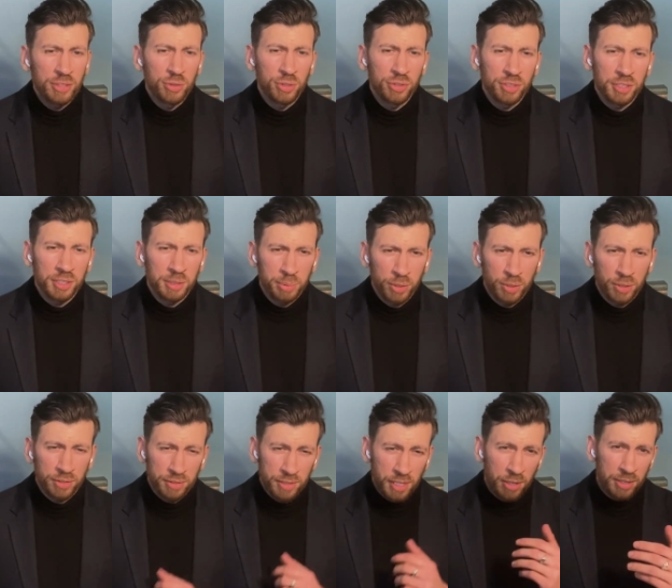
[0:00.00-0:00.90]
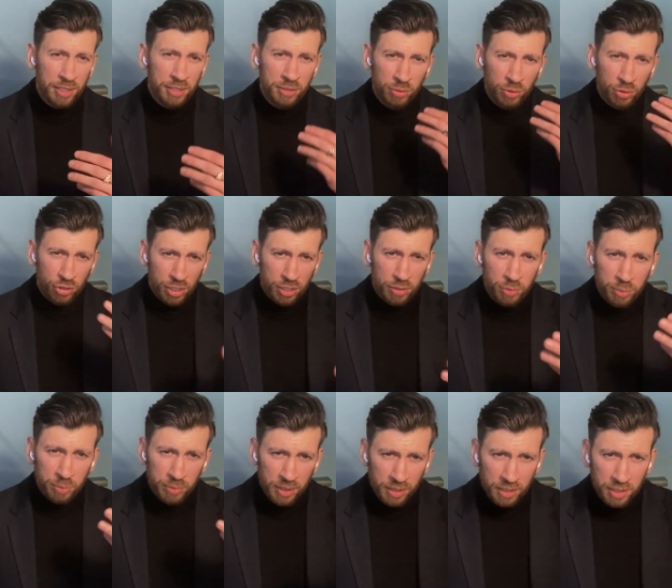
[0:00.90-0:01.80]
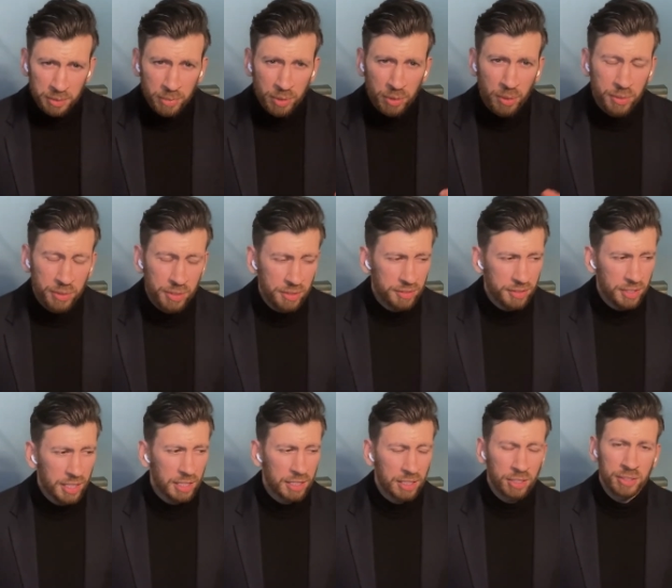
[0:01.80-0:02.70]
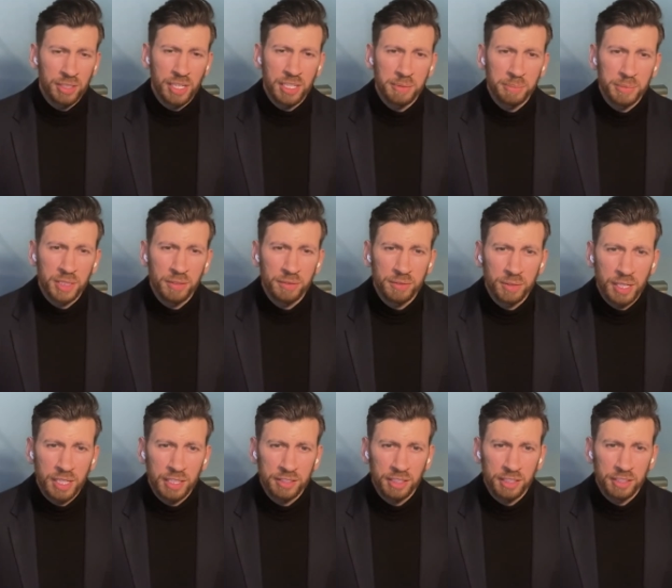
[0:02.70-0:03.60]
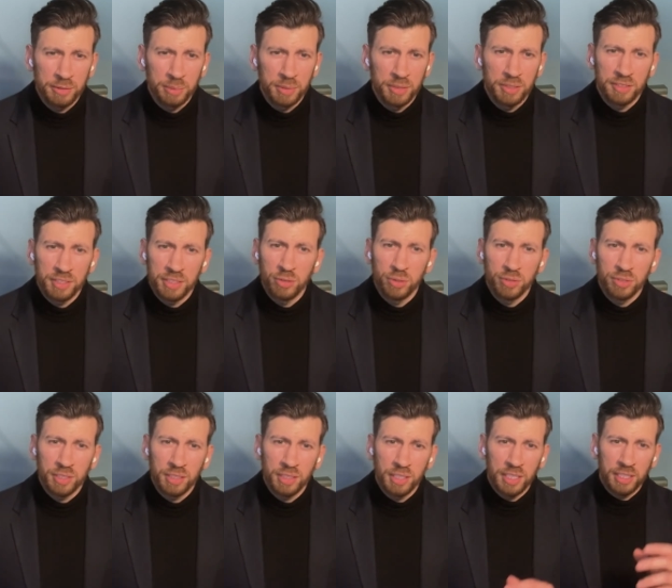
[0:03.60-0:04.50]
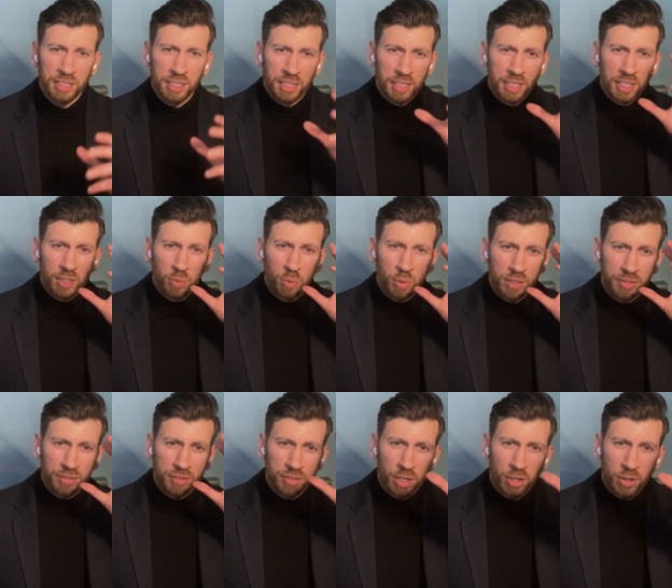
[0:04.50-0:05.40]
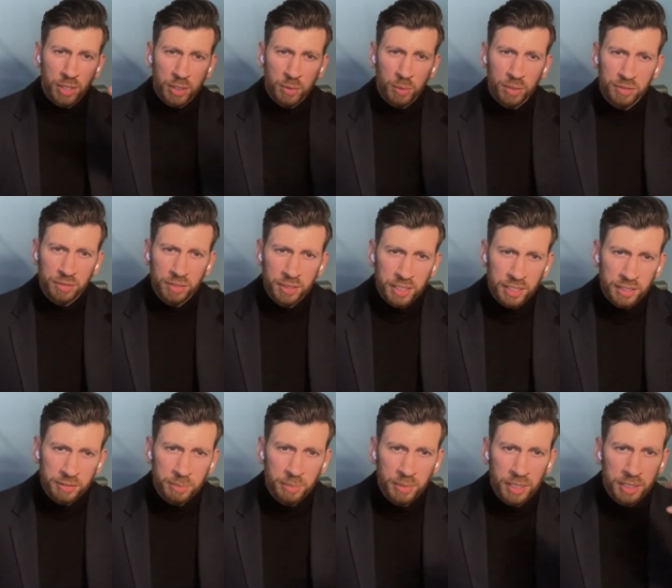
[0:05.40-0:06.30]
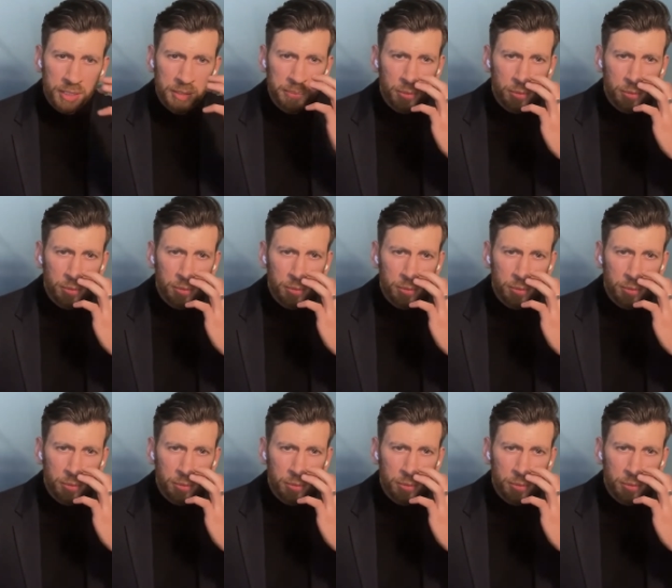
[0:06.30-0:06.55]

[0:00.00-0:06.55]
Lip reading: interesting, because now that you shared with me a little about the psychoanatomy of your ex-husband, it's interesting like what story was in his mind.